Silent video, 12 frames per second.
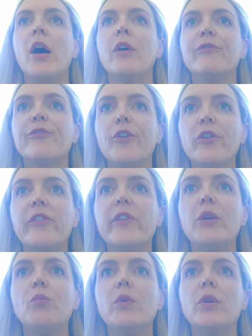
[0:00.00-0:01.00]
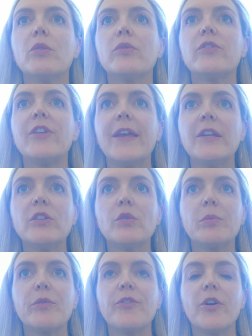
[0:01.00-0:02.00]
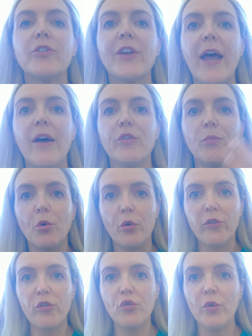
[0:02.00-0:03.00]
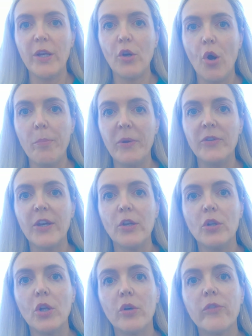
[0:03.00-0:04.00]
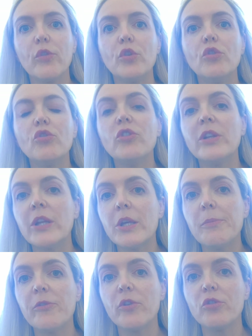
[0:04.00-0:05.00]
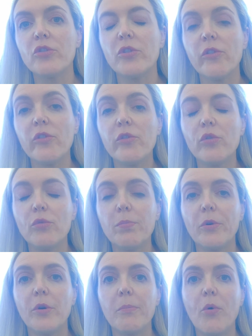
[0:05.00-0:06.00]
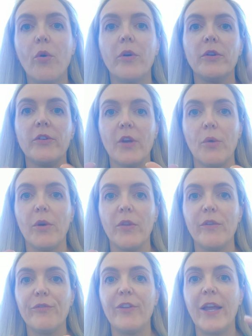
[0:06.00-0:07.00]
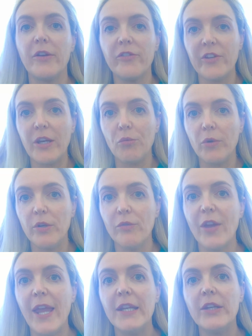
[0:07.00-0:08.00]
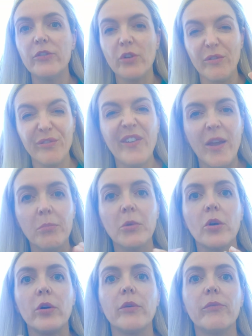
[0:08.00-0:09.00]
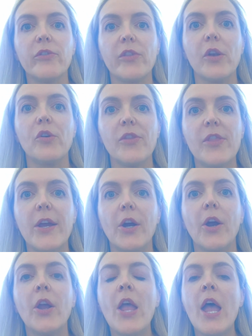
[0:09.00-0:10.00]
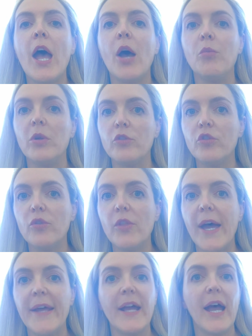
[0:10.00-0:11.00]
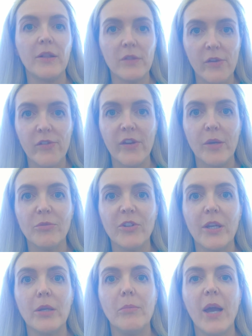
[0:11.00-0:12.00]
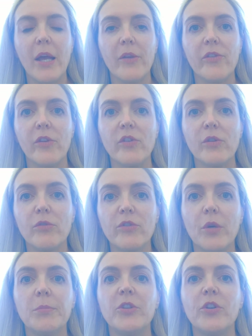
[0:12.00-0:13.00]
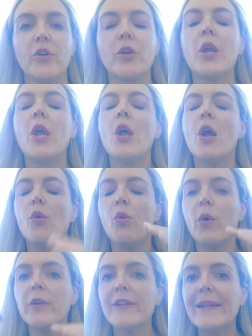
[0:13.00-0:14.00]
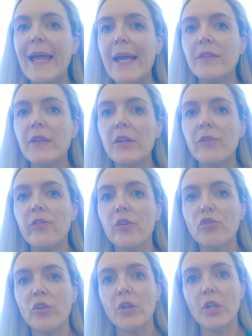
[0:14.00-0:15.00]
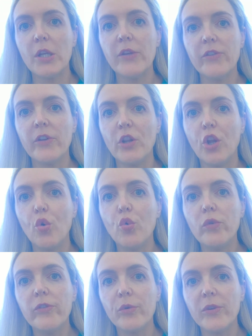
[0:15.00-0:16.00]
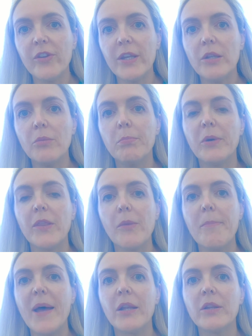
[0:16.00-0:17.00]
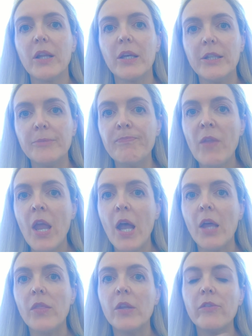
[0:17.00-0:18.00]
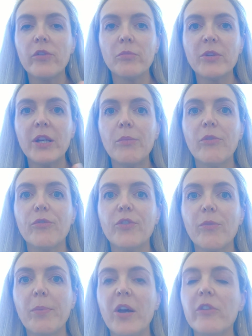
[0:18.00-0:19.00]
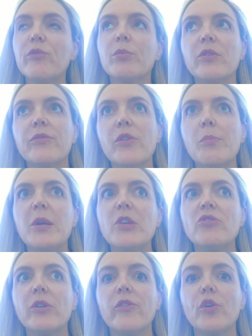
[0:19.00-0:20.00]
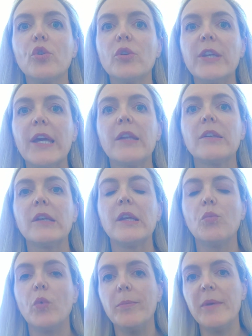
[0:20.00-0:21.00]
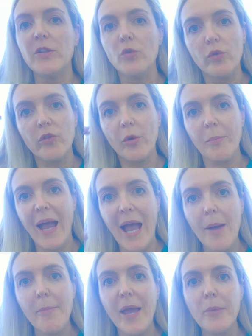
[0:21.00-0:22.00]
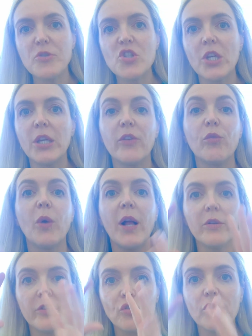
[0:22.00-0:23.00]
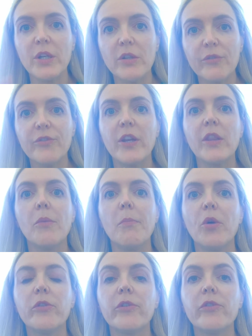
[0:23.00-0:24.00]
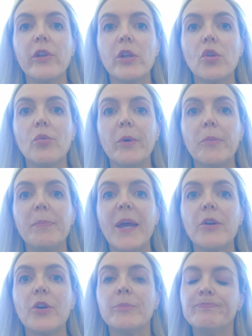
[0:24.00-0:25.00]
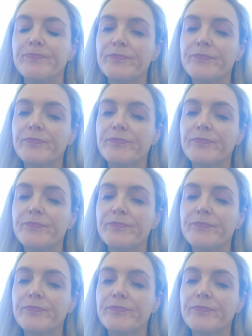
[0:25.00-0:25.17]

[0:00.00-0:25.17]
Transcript: Firstly, we'll tend to prefer to have a more straight up and down look. So usually liposuction is super important around the flanks to get rid of any sort of femme curves that are there, and we'll do that at the same time as the tummy tuck. We want to land the incision nice and low so it's hidden by the belt line, and then sometimes, if it's possible, if the patient is a good candidate, we may do some ab etching as well to try and define the muscles a little bit better.